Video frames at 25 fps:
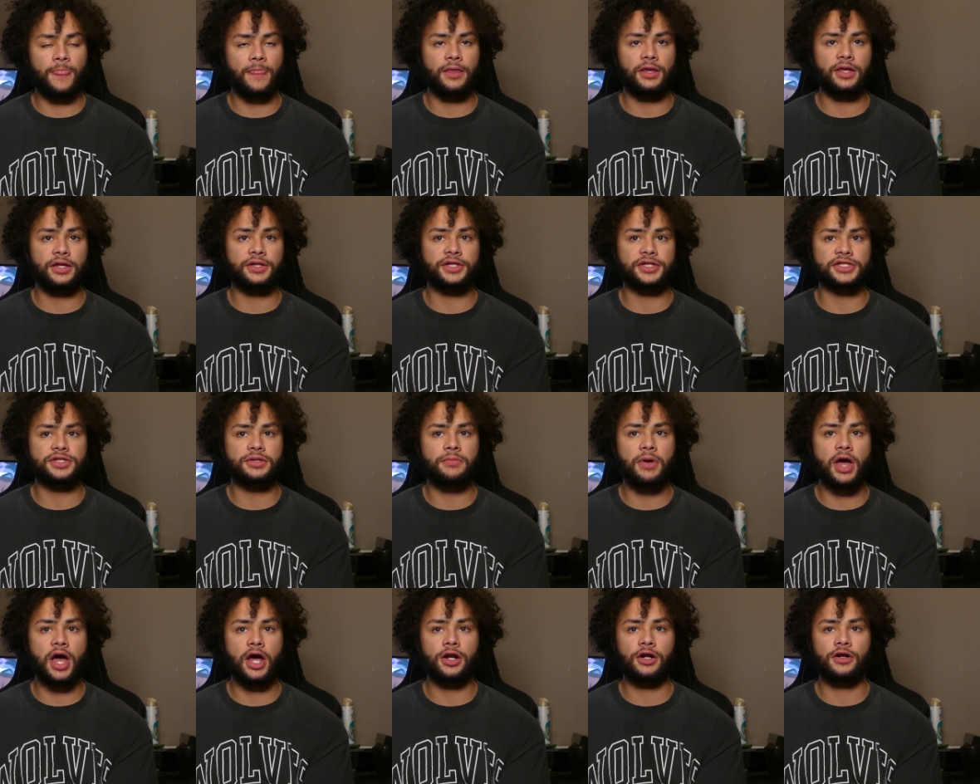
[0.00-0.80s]
it
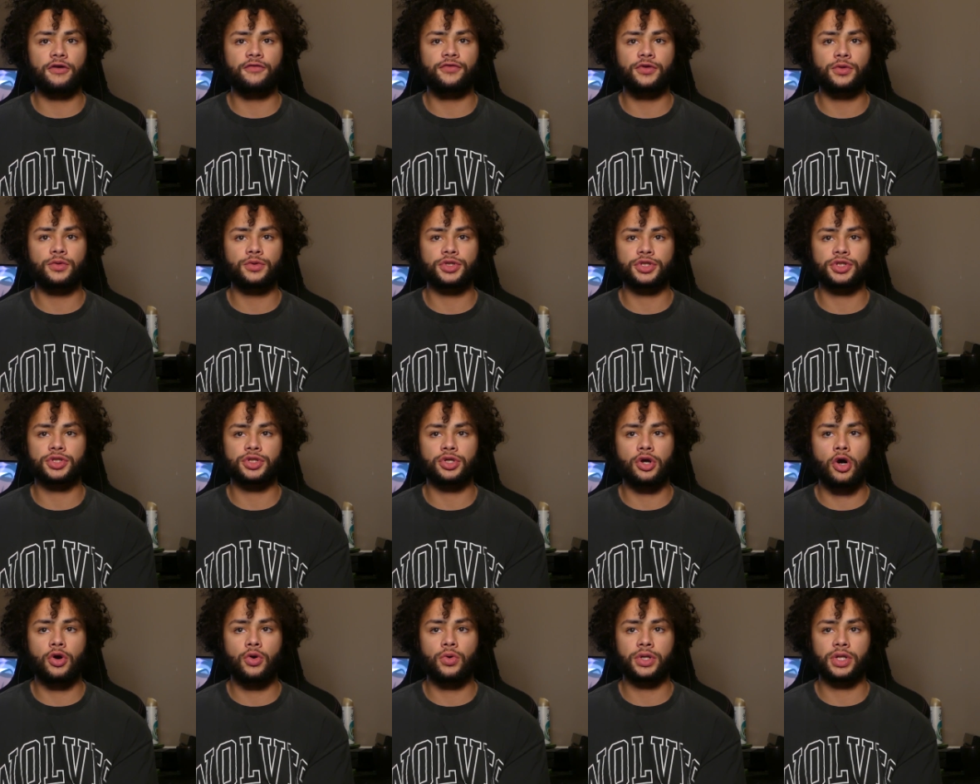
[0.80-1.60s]
doesn't matter if you
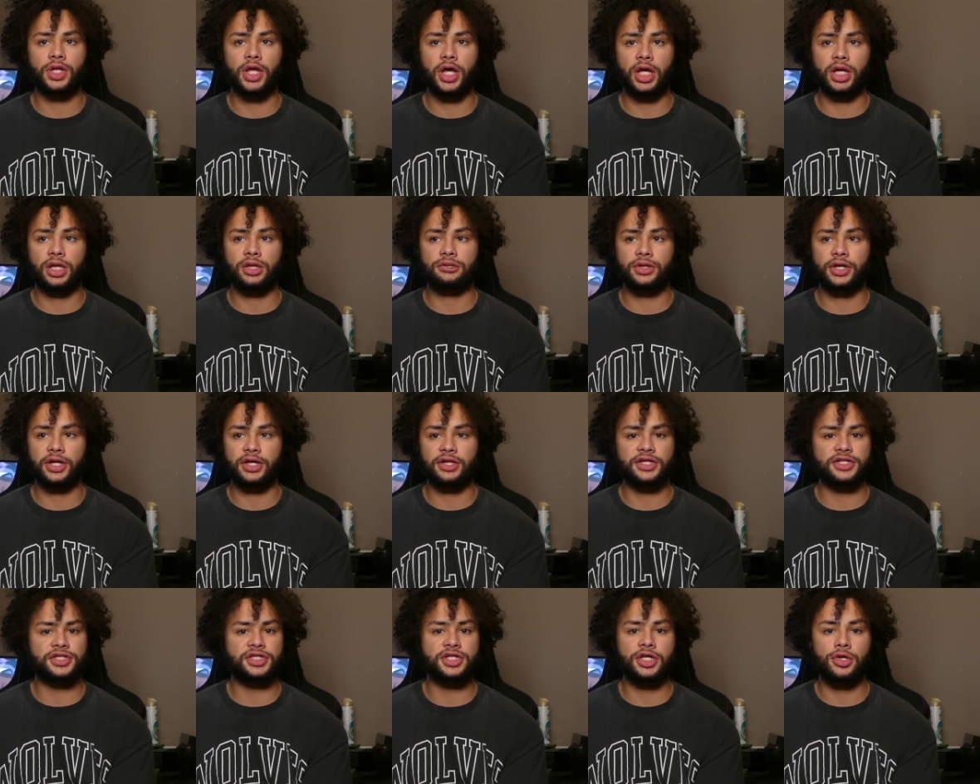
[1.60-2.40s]
just go and, like,
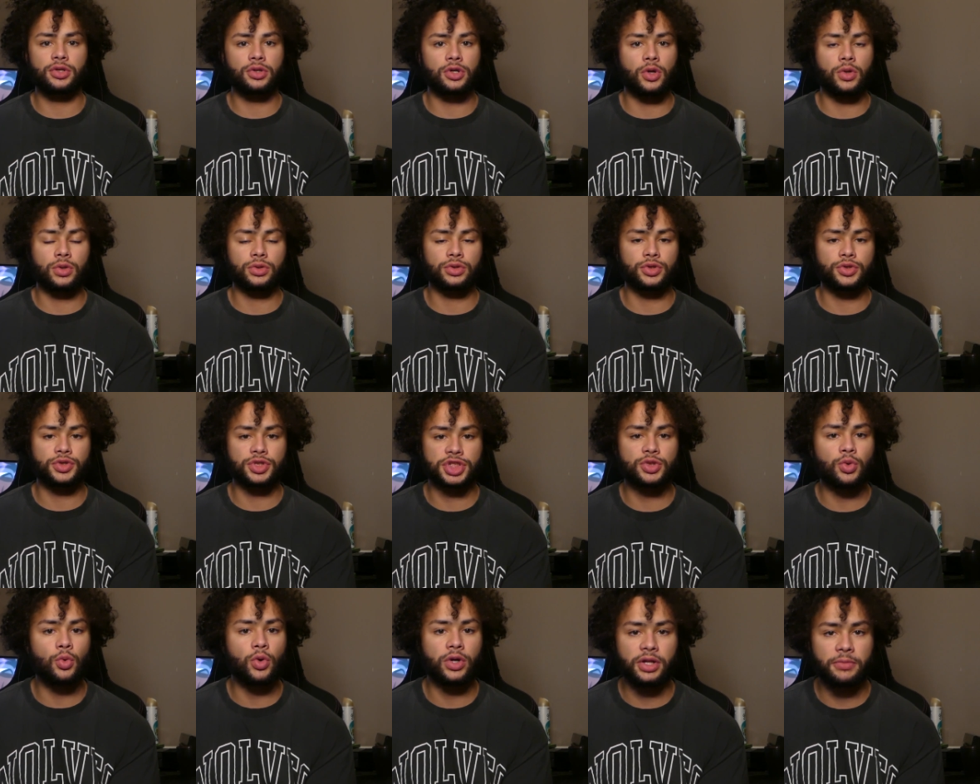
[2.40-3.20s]
let's say you go and
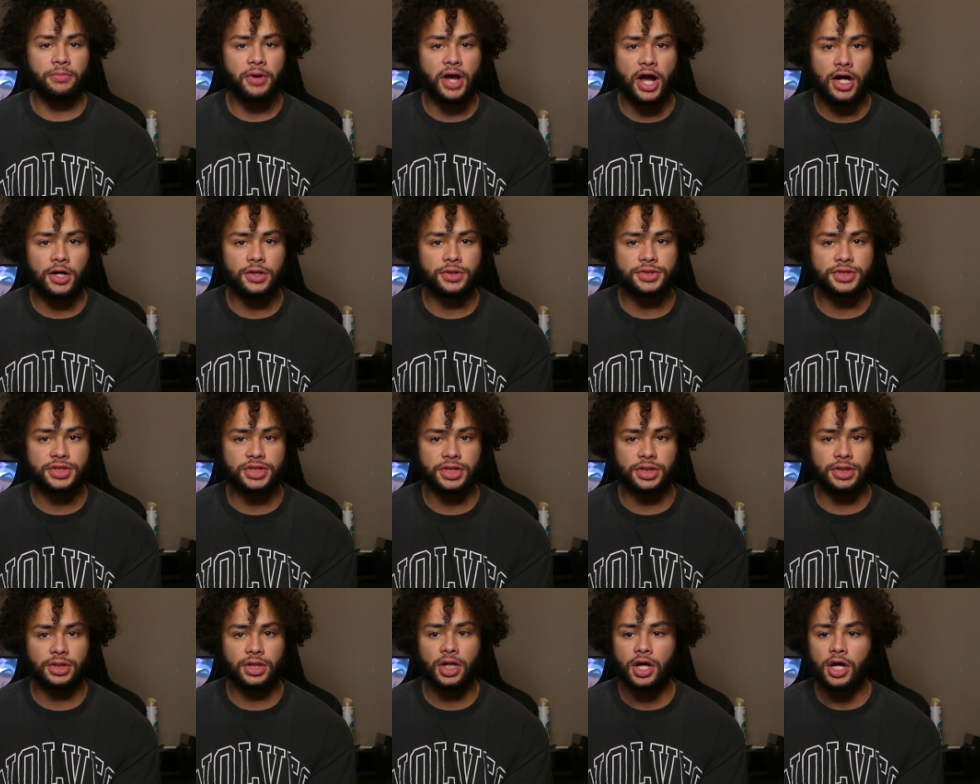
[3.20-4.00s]
lose 20 pounds
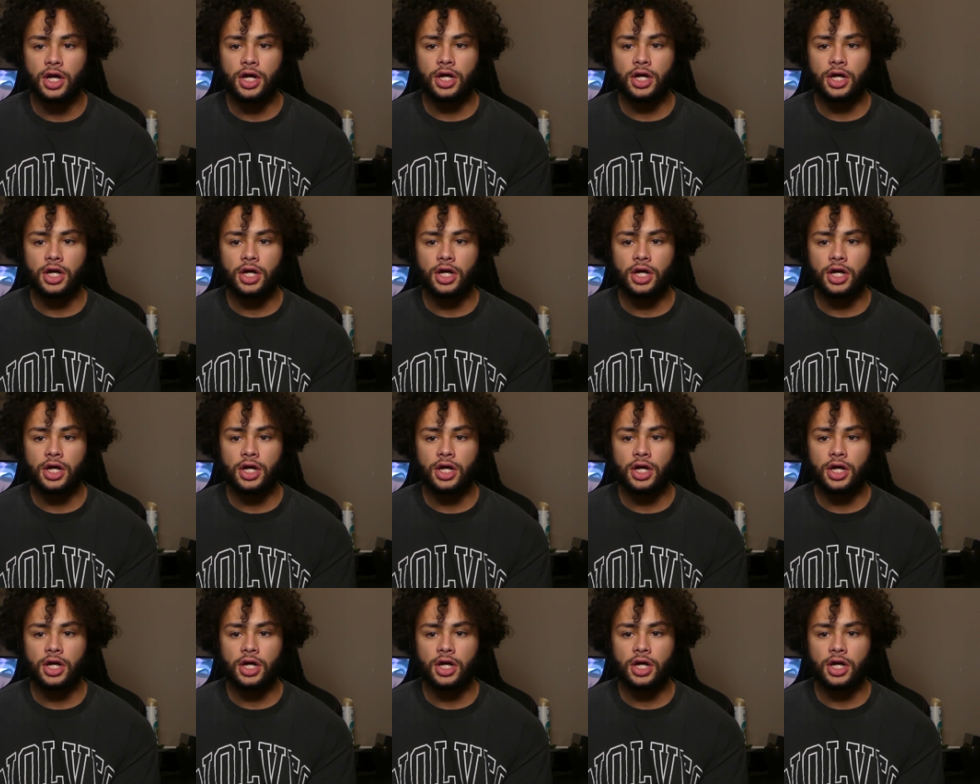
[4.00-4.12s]
in